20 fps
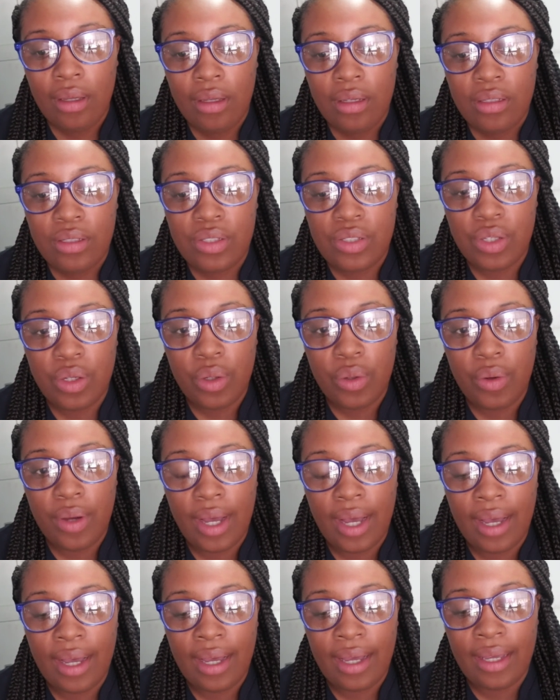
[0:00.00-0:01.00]
so
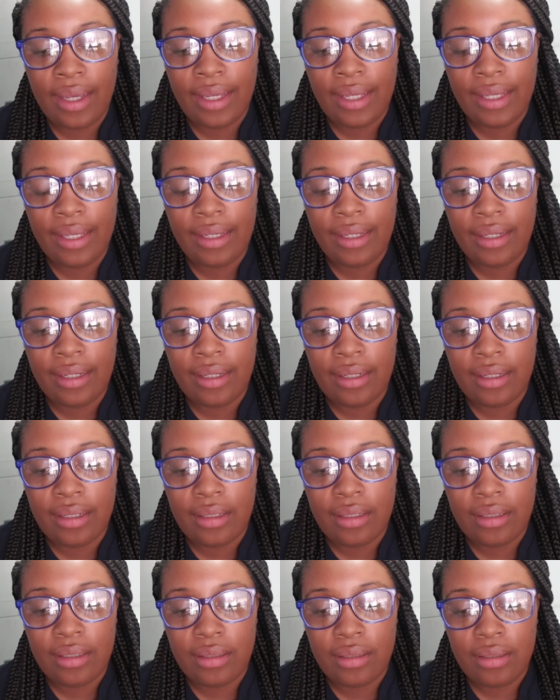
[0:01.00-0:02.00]
I
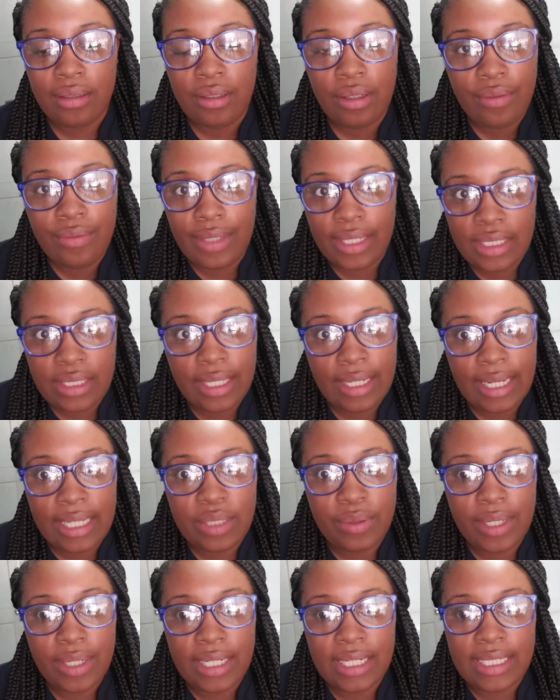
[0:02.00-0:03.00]
you know, that's
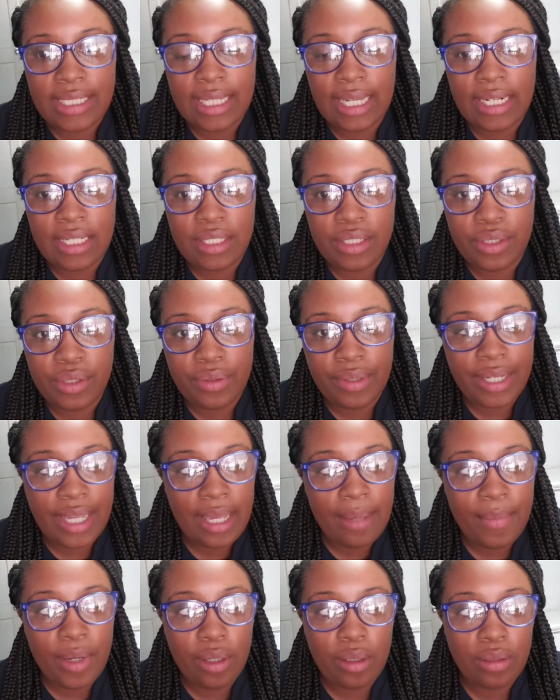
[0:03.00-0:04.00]
what I decided to do. I
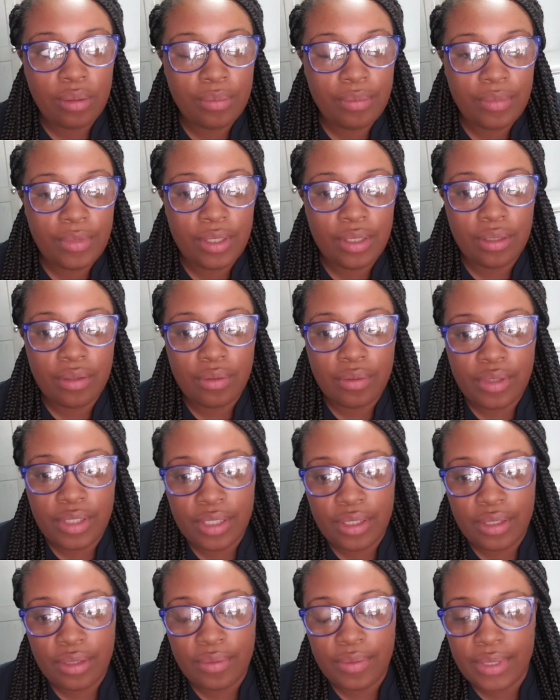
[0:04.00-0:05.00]
came home, you know,
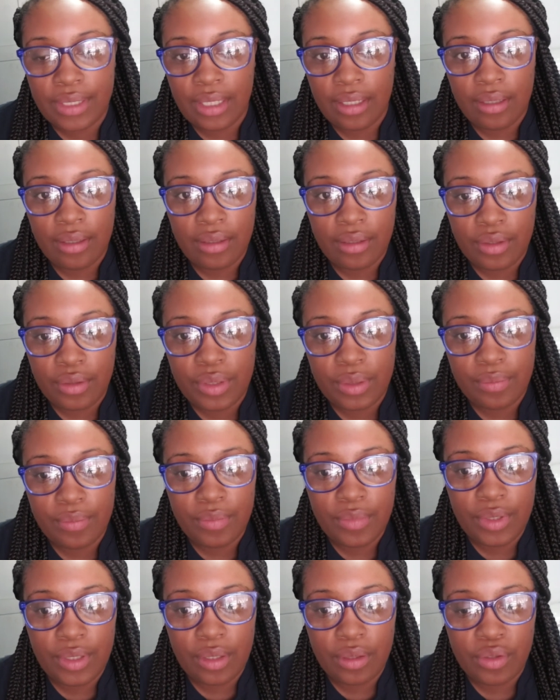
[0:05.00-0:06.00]
chill, was gonna do
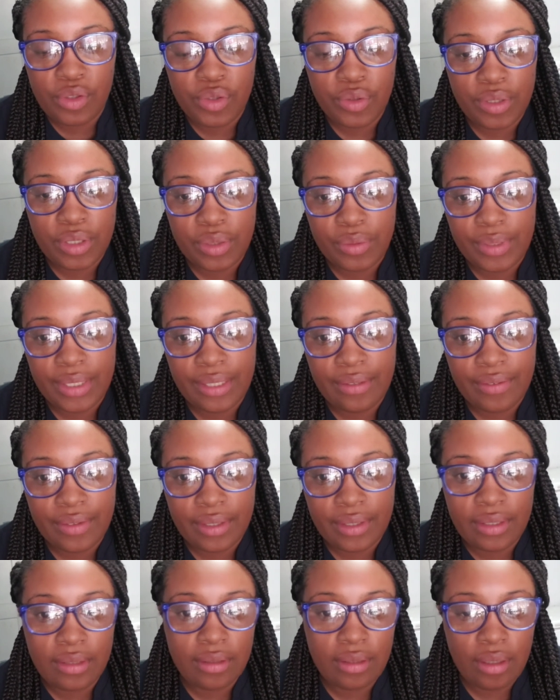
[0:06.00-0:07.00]
some, you know, chores or whatever,
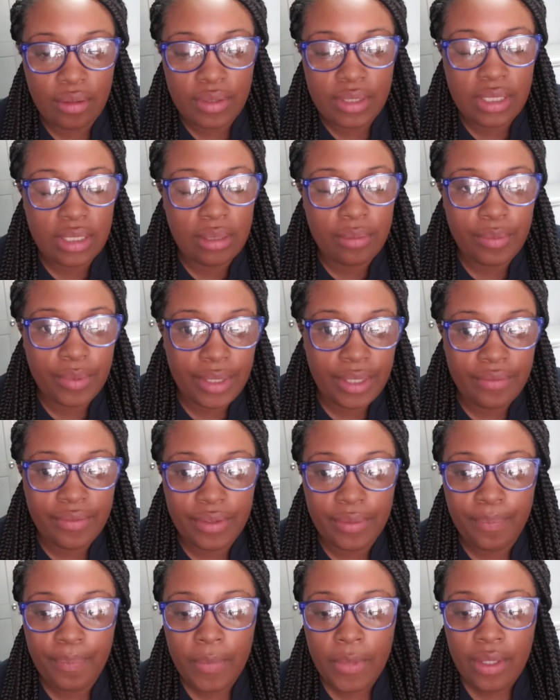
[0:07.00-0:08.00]
and go to sleep,
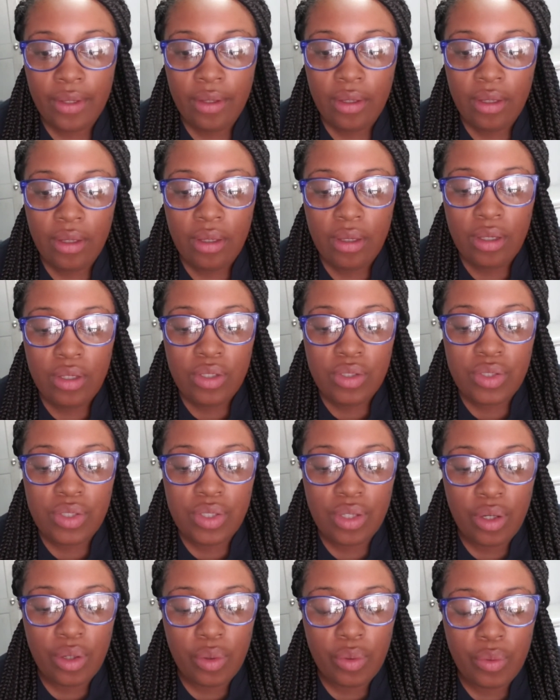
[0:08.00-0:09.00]
whatever.
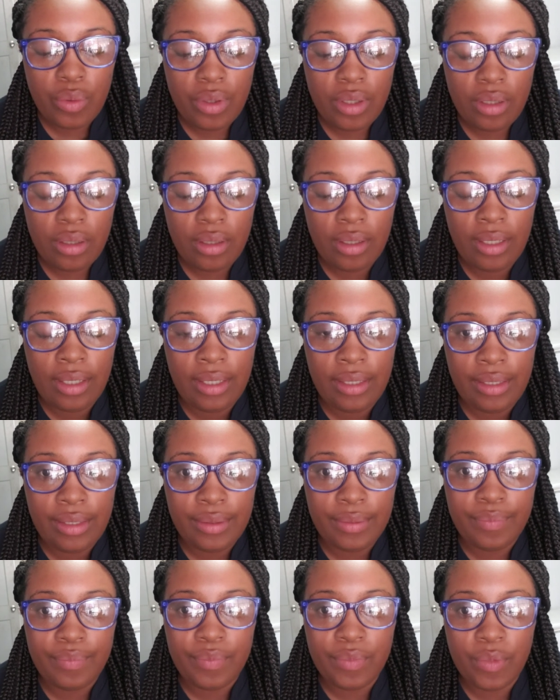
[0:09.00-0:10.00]
So
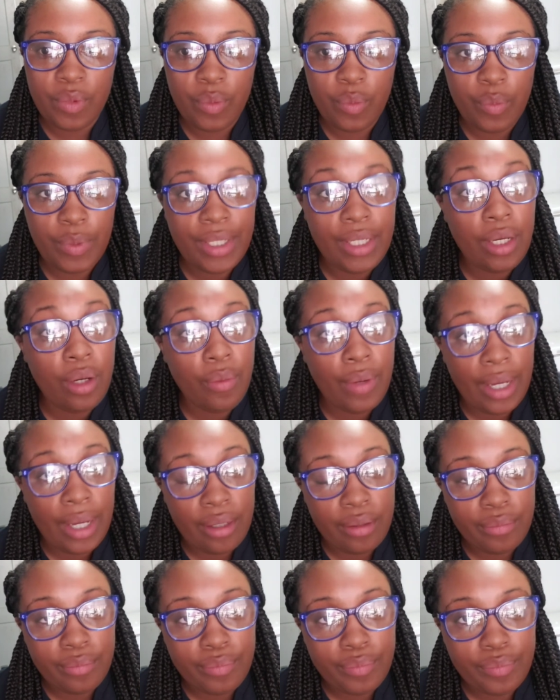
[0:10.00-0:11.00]
we go
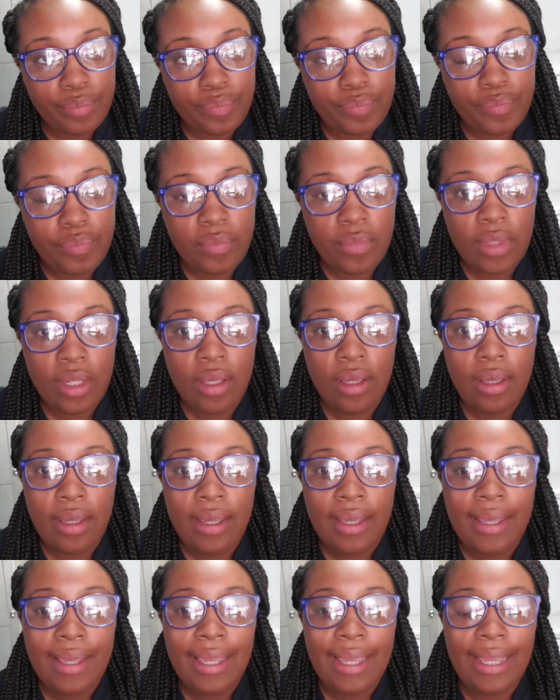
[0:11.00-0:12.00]
out,
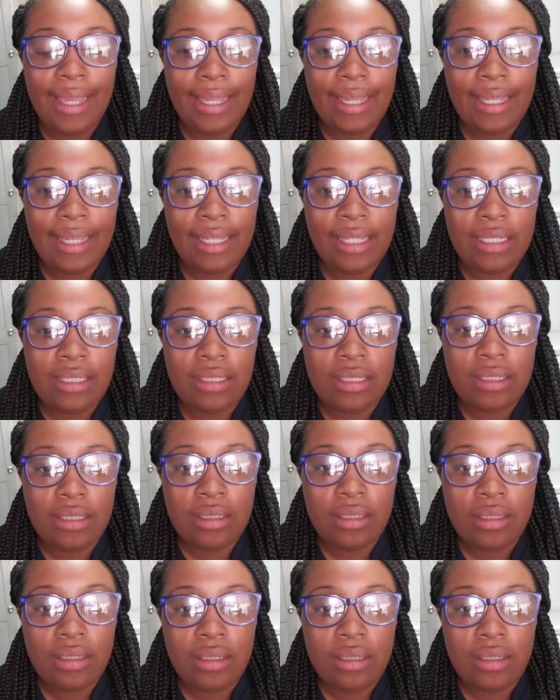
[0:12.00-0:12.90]
and